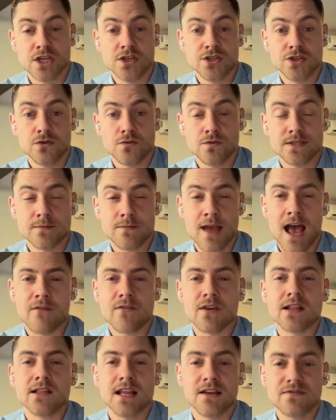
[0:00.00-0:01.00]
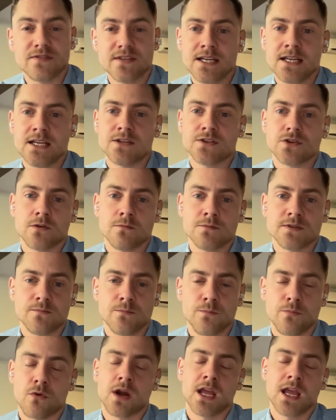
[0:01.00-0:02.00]
can do some heavy lifting in terms
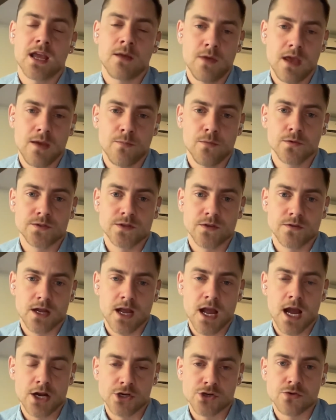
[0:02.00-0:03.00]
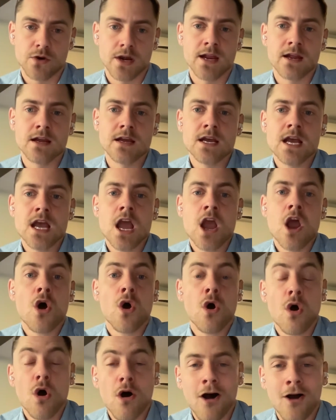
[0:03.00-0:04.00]
of bringing people to the country.
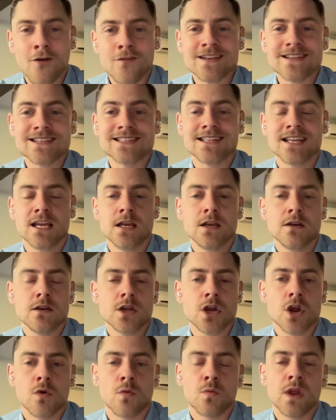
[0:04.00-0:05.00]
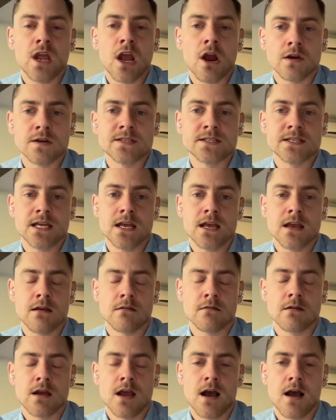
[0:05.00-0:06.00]
Obviously, you know, we are
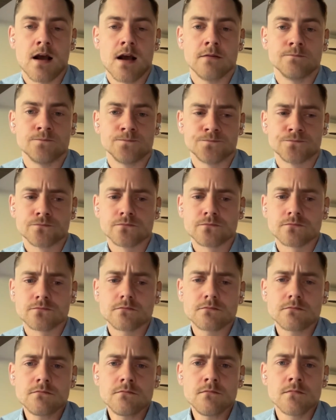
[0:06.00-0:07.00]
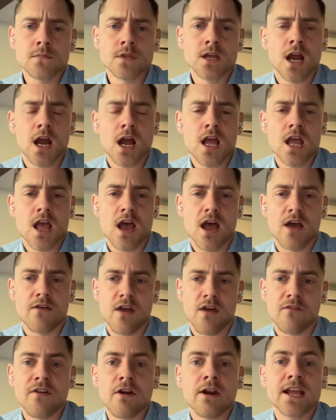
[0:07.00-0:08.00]
seeing. Um, a,
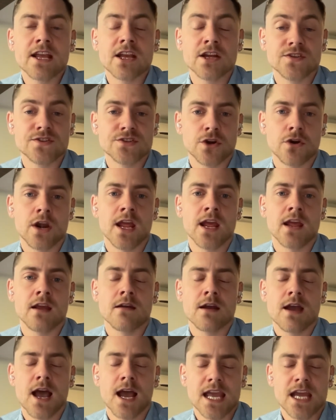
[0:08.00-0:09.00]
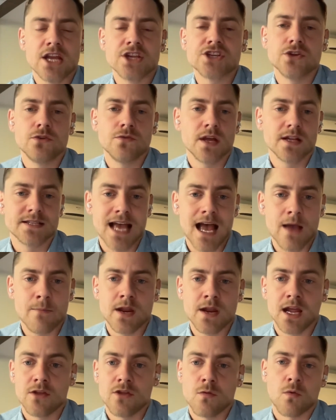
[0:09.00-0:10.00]
a, very concerning uh, issue that's
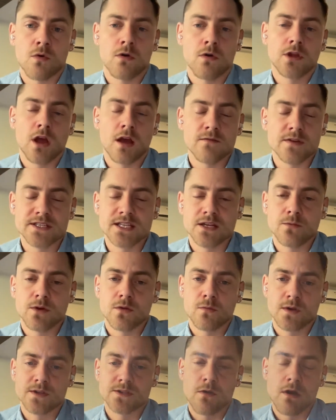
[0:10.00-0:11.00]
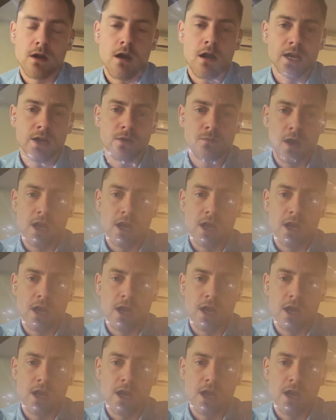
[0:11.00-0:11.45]
happening in the world, obviously, with what's going on in